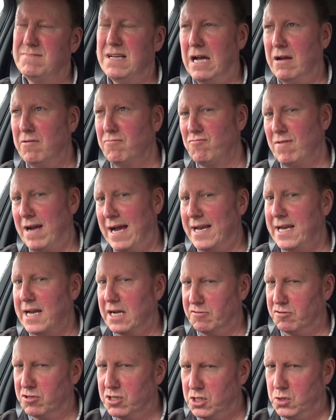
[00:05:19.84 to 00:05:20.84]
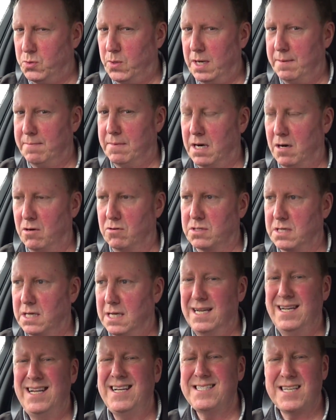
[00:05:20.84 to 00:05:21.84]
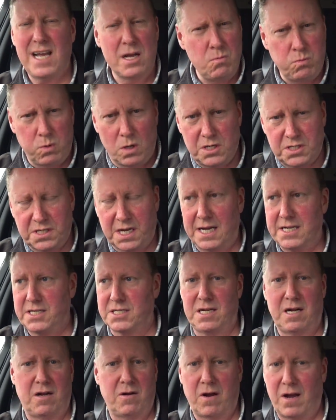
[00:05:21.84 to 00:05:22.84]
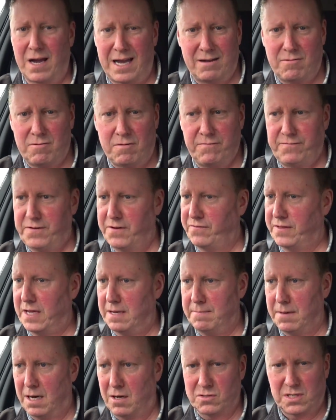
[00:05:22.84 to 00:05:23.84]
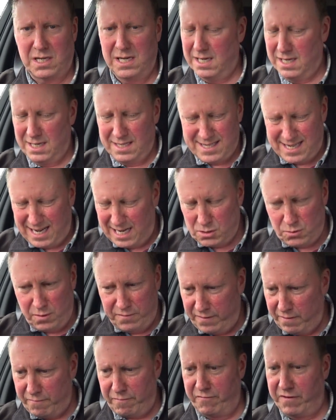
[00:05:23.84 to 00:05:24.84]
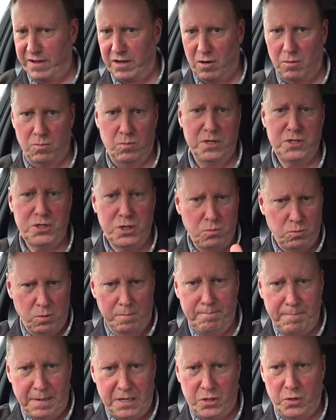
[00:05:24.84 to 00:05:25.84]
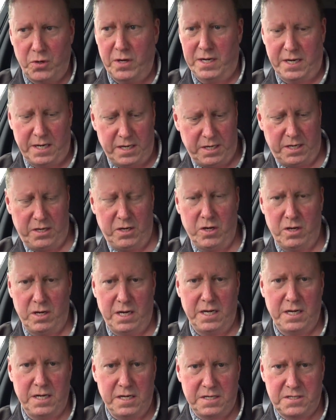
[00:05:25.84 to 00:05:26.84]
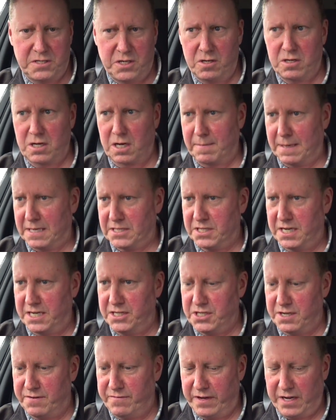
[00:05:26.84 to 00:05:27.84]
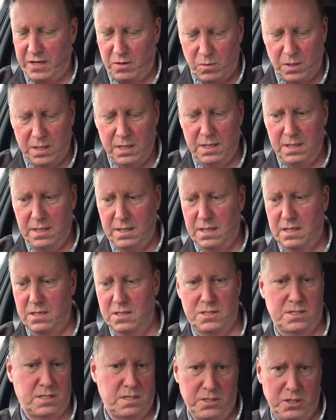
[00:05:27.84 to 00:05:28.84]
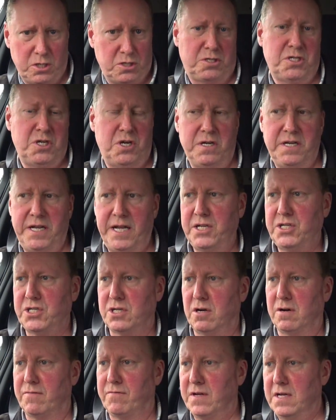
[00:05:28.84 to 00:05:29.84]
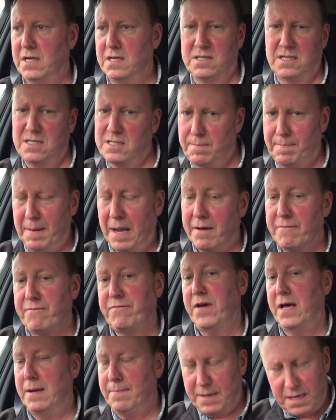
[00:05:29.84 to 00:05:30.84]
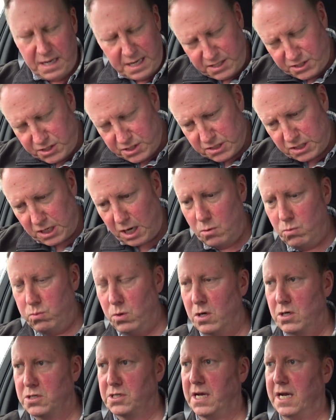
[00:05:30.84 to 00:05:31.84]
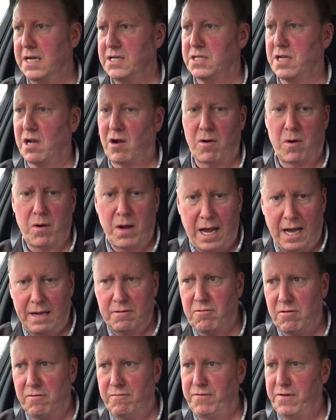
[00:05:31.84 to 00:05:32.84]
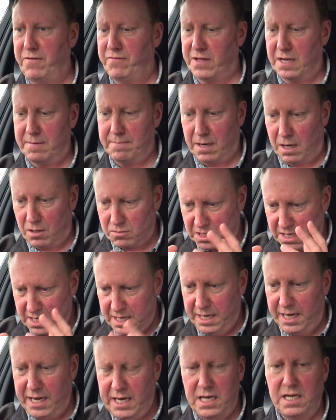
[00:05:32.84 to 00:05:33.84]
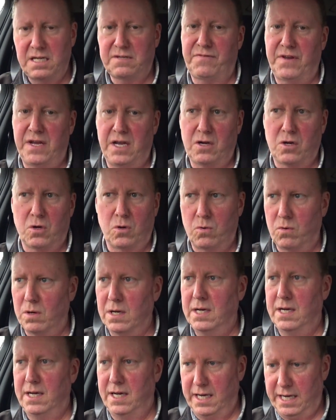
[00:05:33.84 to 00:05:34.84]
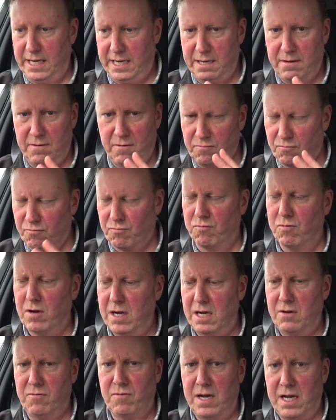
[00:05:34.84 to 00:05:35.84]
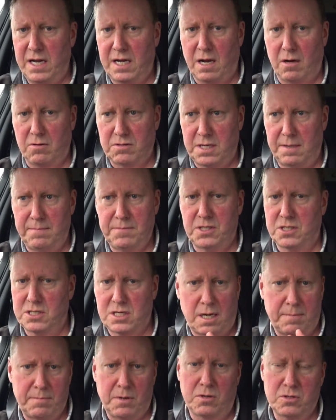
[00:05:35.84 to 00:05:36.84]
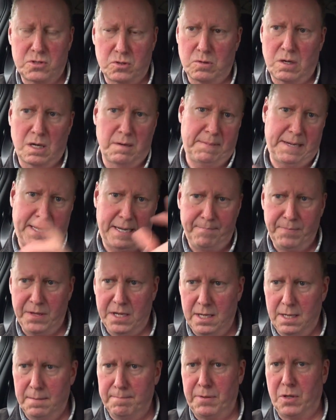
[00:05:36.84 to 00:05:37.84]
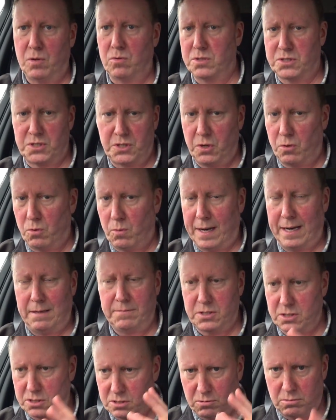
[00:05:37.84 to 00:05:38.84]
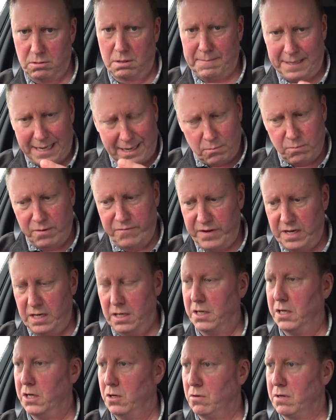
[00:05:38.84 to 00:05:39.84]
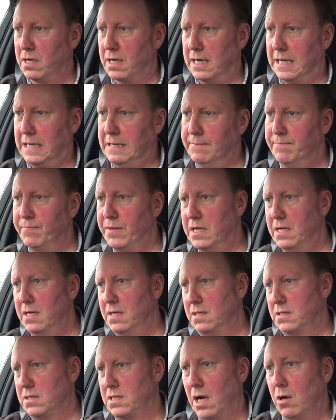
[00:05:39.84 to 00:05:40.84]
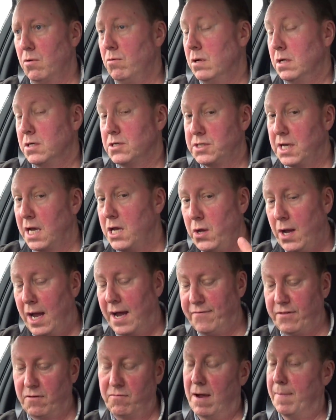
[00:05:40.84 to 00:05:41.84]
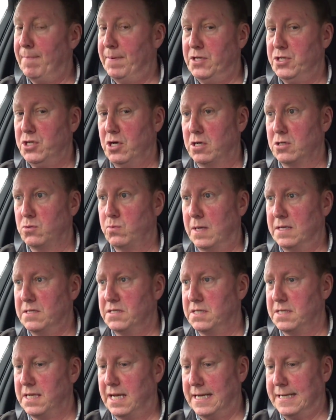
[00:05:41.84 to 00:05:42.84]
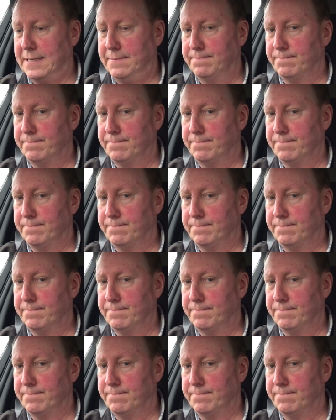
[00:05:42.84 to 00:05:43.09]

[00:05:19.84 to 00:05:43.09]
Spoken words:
around 120 miles. Let's say worst case scenario 115 miles. So that's with everything on, which you wouldn't be doing in an internal combustion engine vehicle, because you'd turn the engine off. So it's a bit unfair, but let's just go worst case scenario 115 miles in this vehicle in really, really cold temperatures. And I'm not talking about beyond Norway, I'm just talking about within the UK. So say you have to rapid charge once a day.